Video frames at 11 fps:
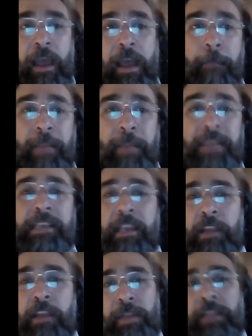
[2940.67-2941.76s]
Basically, you
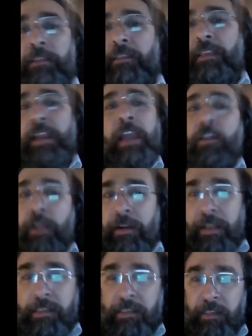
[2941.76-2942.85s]
need the regular
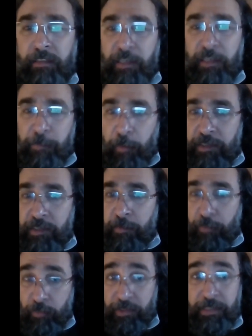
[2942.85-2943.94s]
incident response
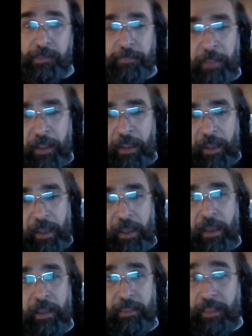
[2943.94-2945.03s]
process
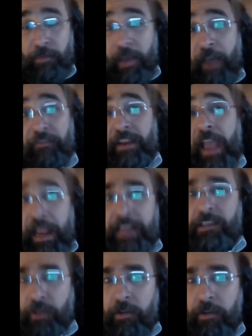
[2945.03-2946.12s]
that you have in any SOC.